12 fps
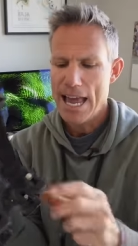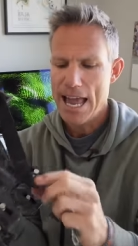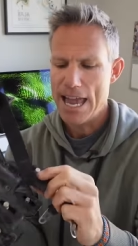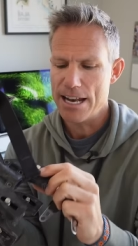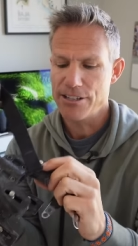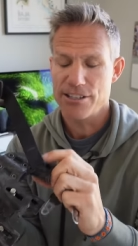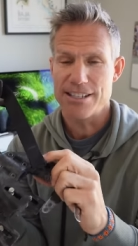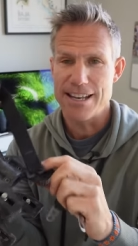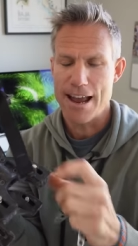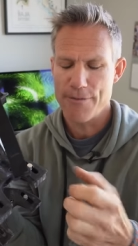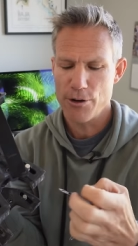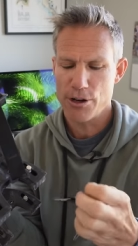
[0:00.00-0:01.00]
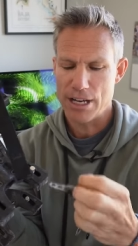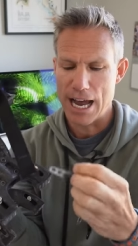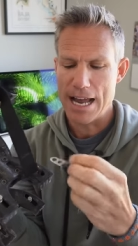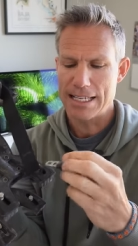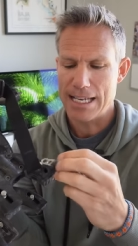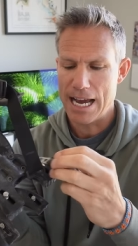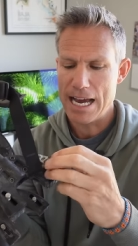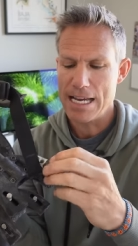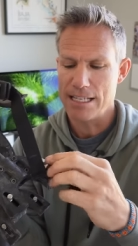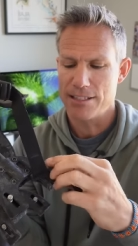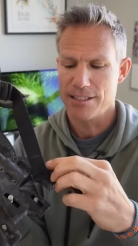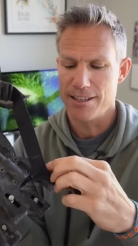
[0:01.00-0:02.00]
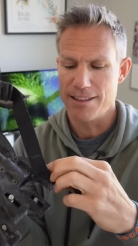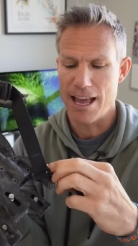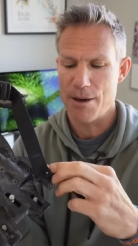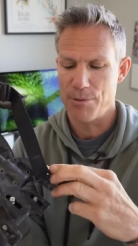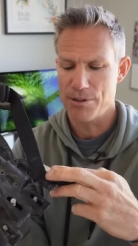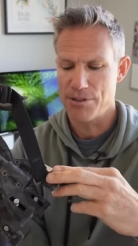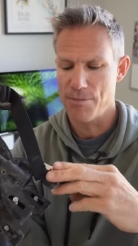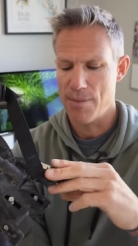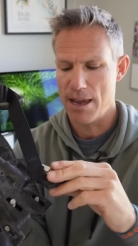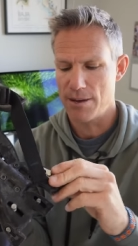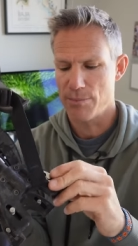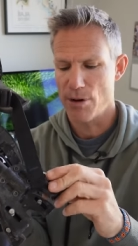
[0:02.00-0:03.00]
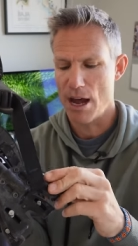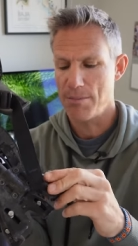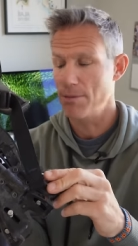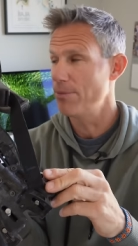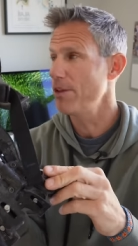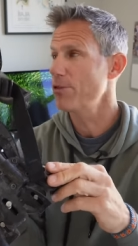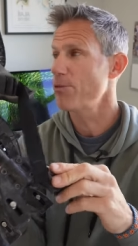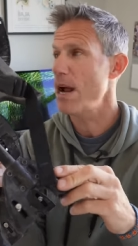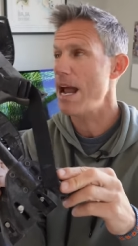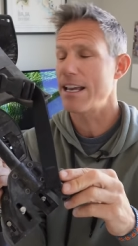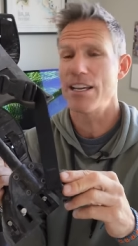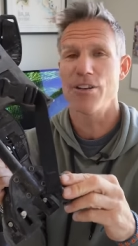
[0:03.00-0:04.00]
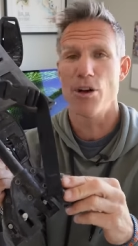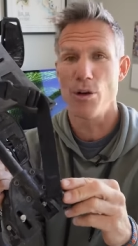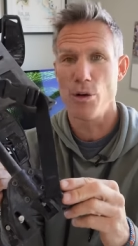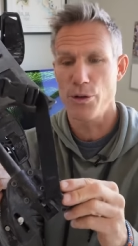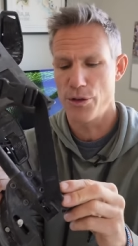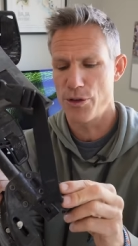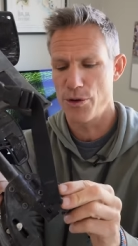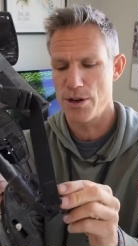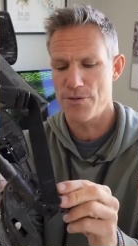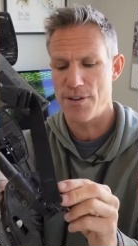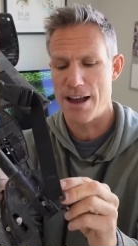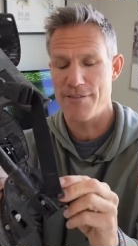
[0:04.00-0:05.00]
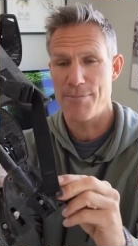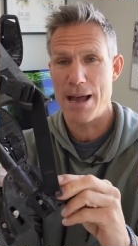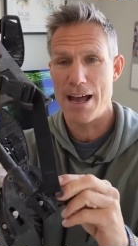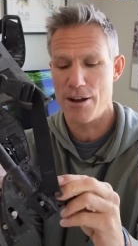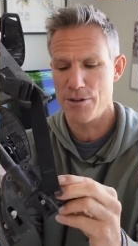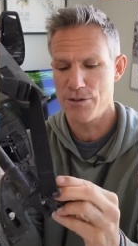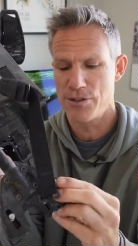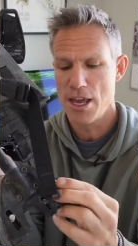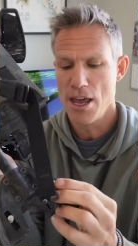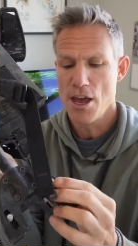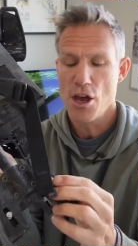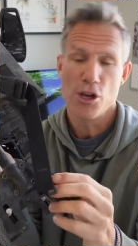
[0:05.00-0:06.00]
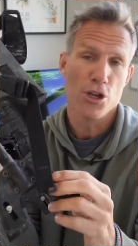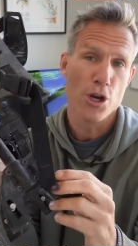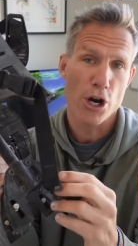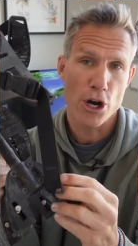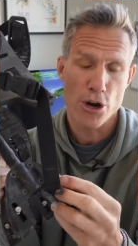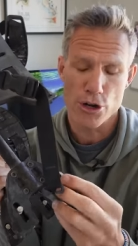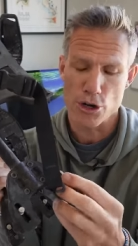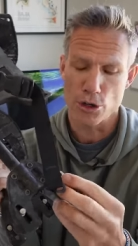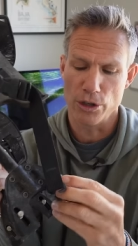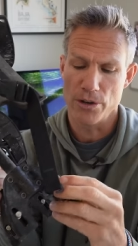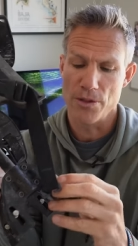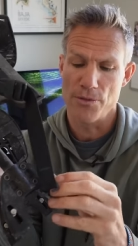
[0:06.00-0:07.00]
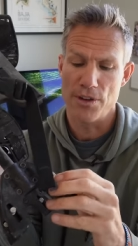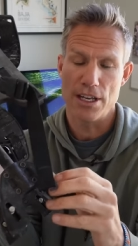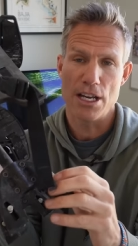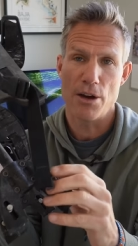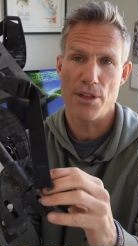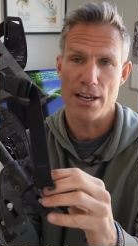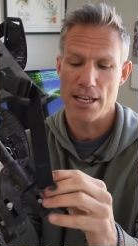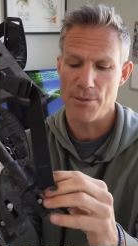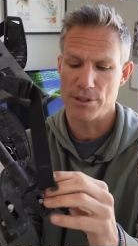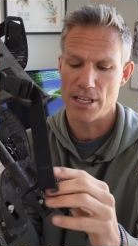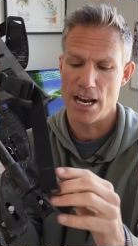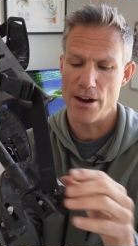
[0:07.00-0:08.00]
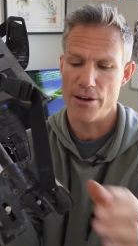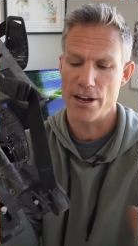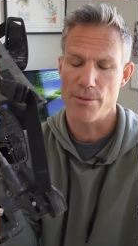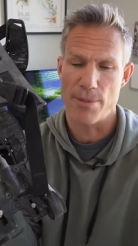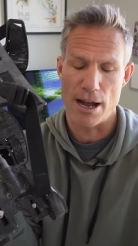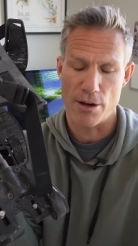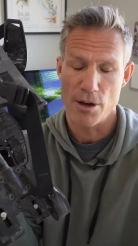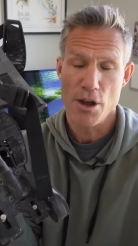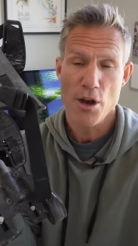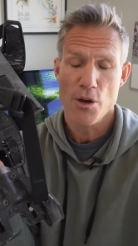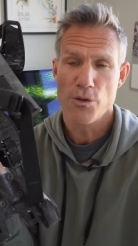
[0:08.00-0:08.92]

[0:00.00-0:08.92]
and it just never got tight. And that was the main problem. This rack can hold 35 pounds. You heard earlier in the video that he was carrying about